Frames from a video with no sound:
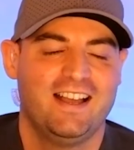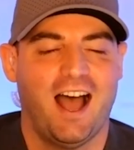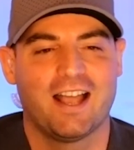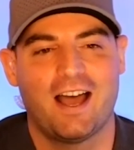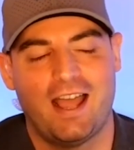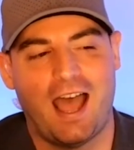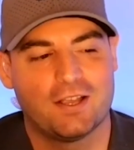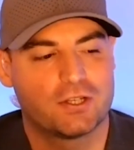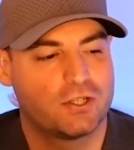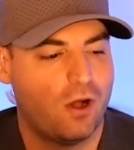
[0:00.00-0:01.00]
I gotta
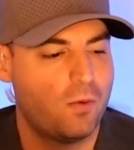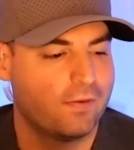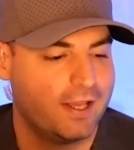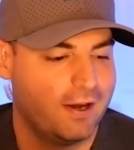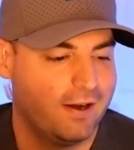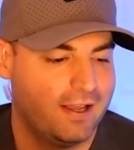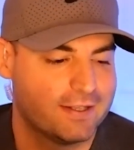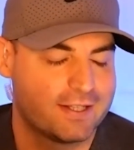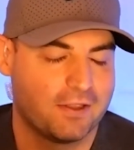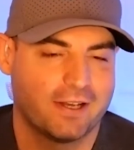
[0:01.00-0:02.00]
ask. So I'm over here in
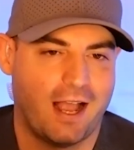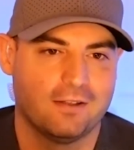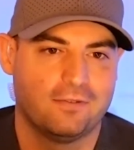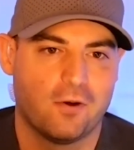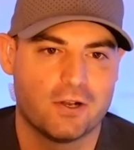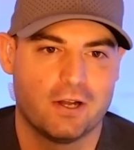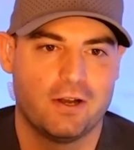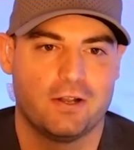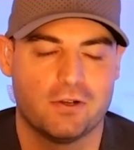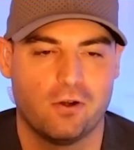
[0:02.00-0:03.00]
Southern California,
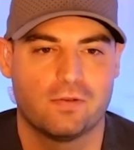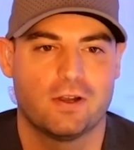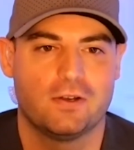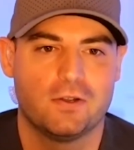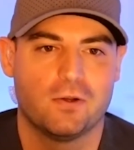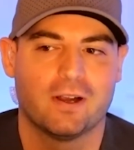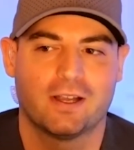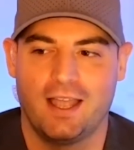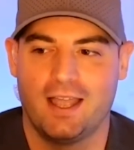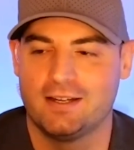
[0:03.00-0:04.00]
and you're over there in New York.
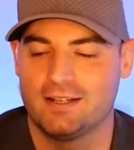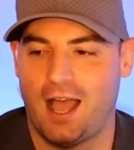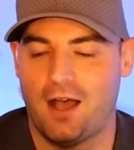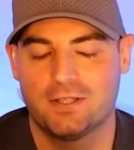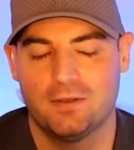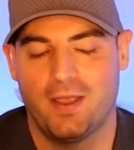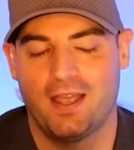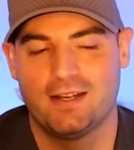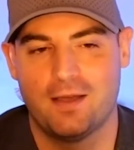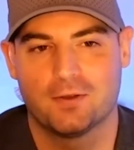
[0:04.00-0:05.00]
And how has the
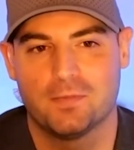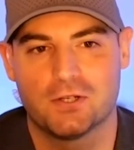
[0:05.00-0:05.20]
pandemic been